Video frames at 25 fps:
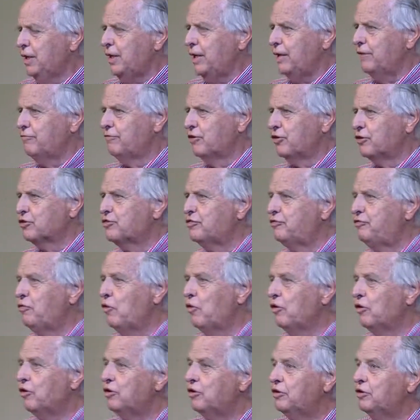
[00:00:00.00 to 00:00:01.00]
in verse
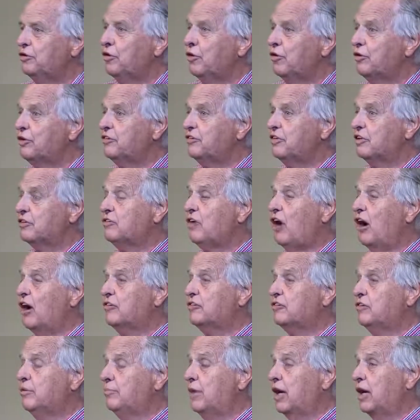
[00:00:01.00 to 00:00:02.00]
4, you'll notice it
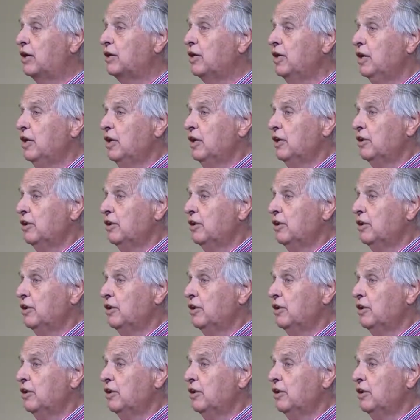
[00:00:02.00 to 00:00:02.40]
talks about